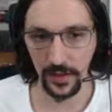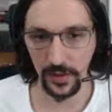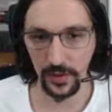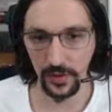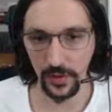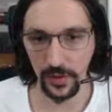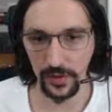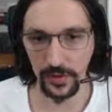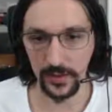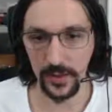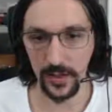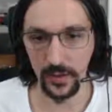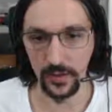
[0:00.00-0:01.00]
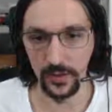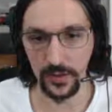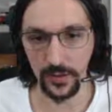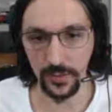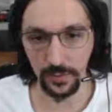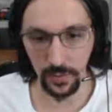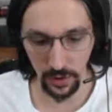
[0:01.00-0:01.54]
so let's now
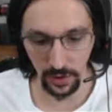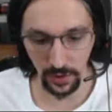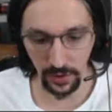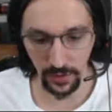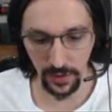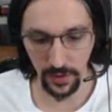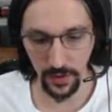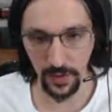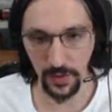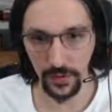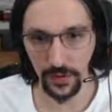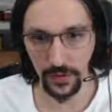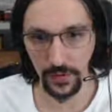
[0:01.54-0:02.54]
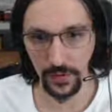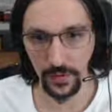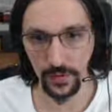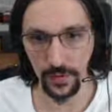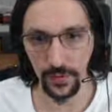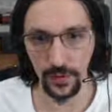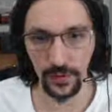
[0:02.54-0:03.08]
see block
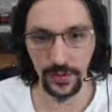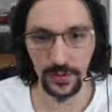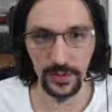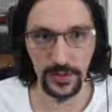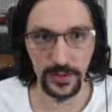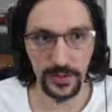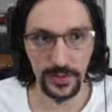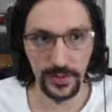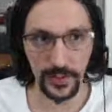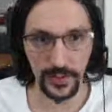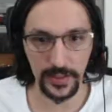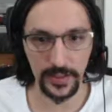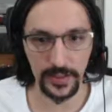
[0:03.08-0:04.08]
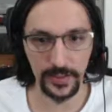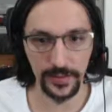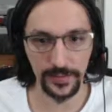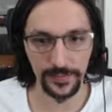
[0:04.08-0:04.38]
346.